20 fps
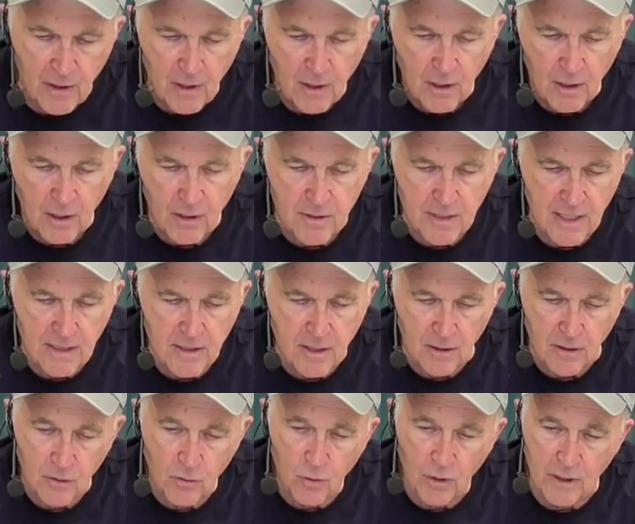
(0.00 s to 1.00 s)
because that's
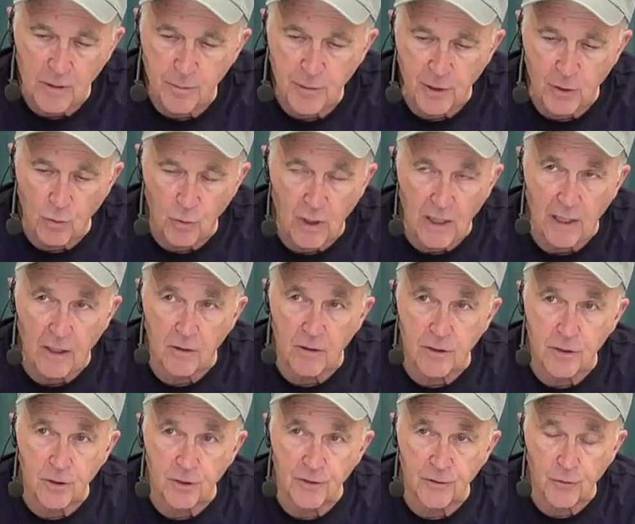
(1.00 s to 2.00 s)
quite a bit of wire, as
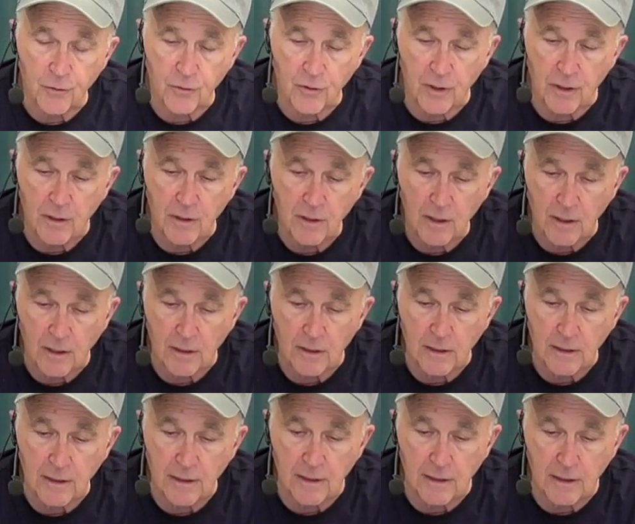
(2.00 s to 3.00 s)
you can see,
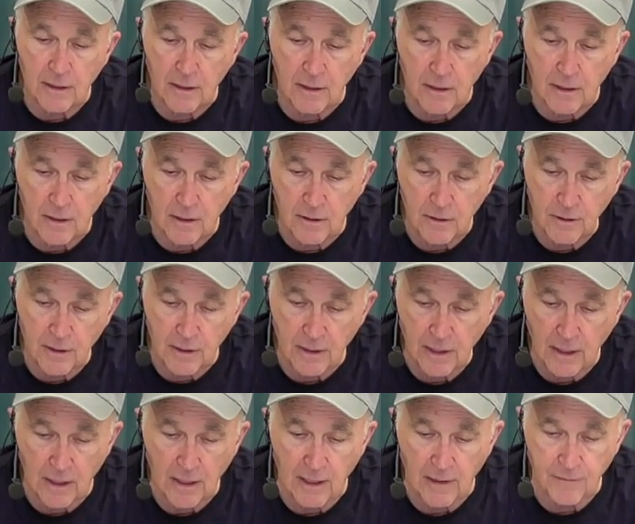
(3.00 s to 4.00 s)
to
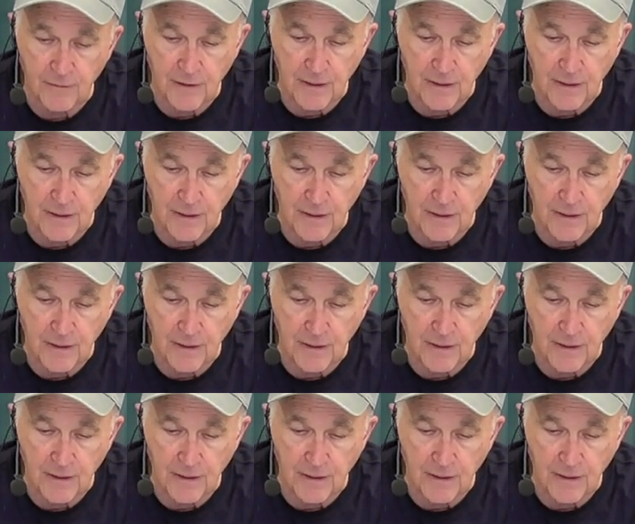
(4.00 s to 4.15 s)
have to